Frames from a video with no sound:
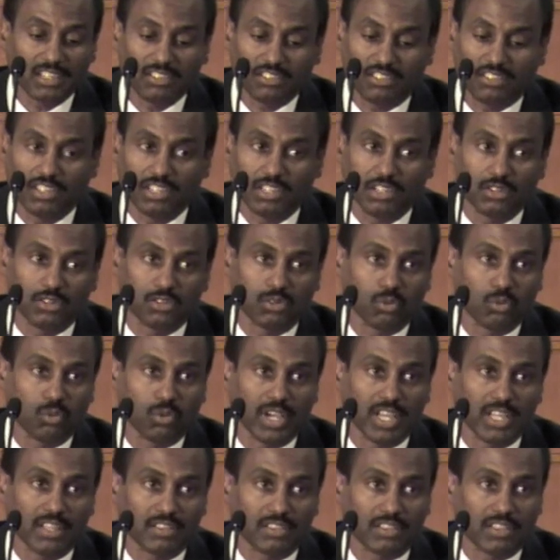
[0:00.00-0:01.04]
continue the
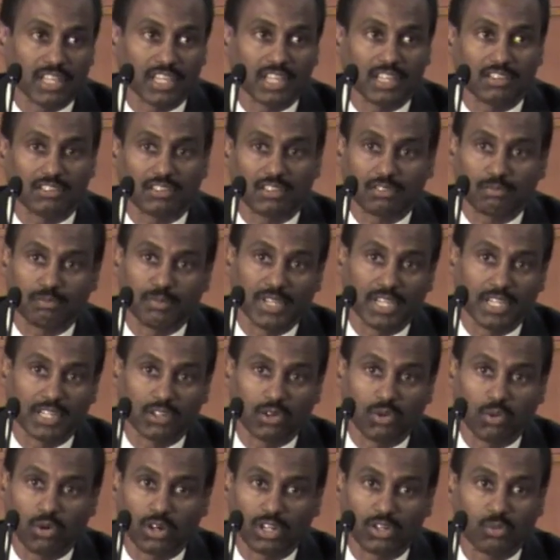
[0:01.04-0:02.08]
way things have
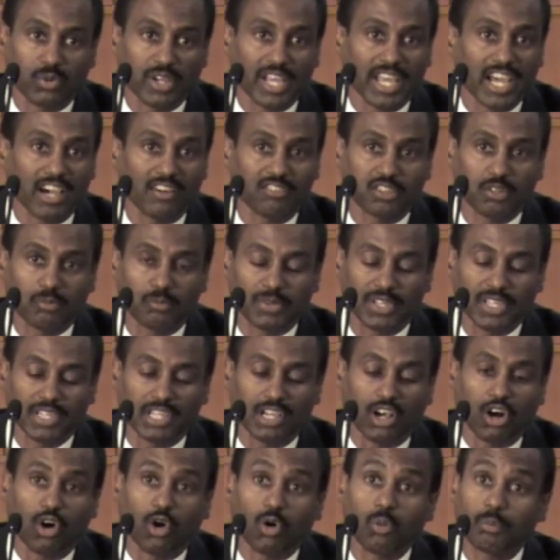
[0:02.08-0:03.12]
been going. We have to
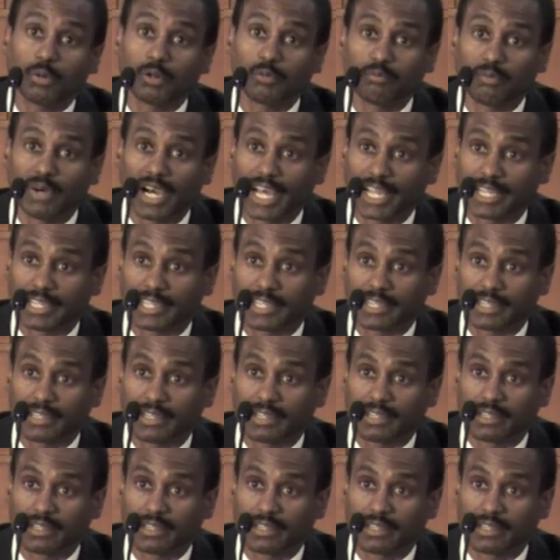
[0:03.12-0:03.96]
be open-minded.